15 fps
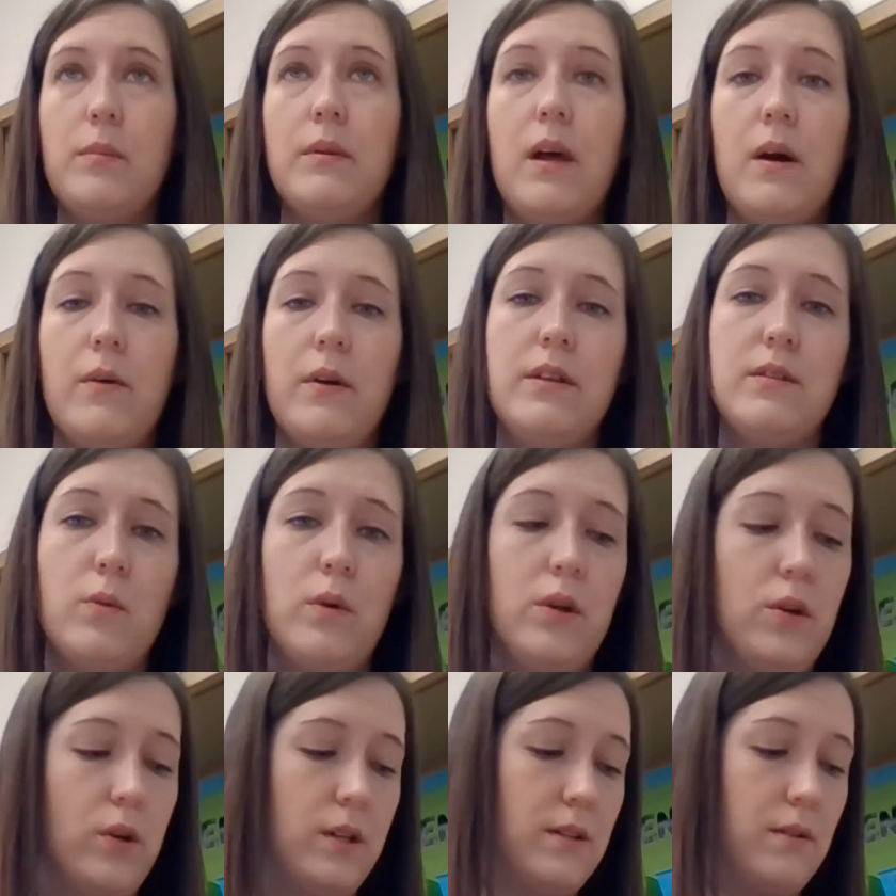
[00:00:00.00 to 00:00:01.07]
below it is where
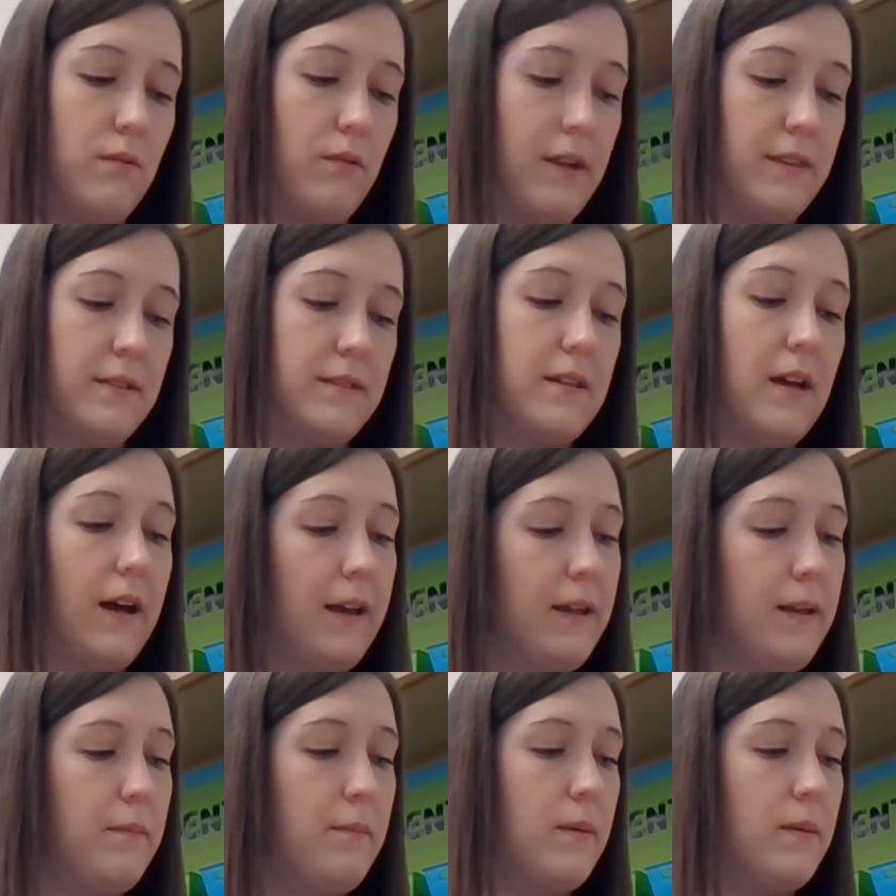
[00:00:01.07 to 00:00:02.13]
you're going to write the
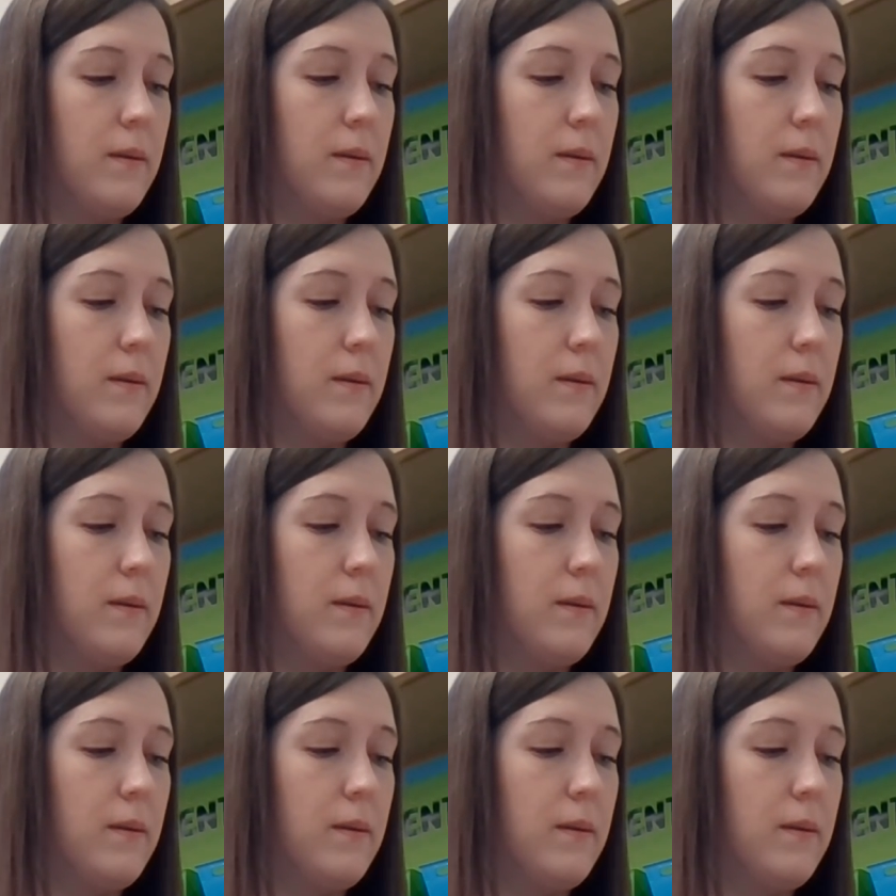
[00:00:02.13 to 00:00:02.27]
time.